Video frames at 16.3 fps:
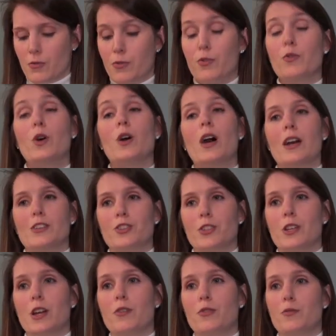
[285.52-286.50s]
well,
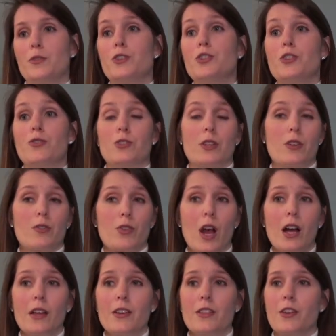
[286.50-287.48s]
actually not from the Junior League of
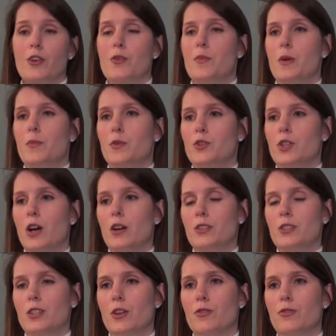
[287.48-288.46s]
Raleigh, there are members
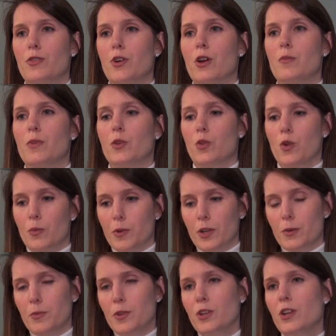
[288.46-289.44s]
also from the
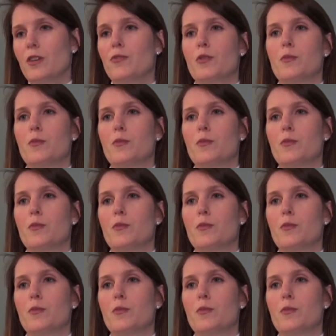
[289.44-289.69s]
corporate community,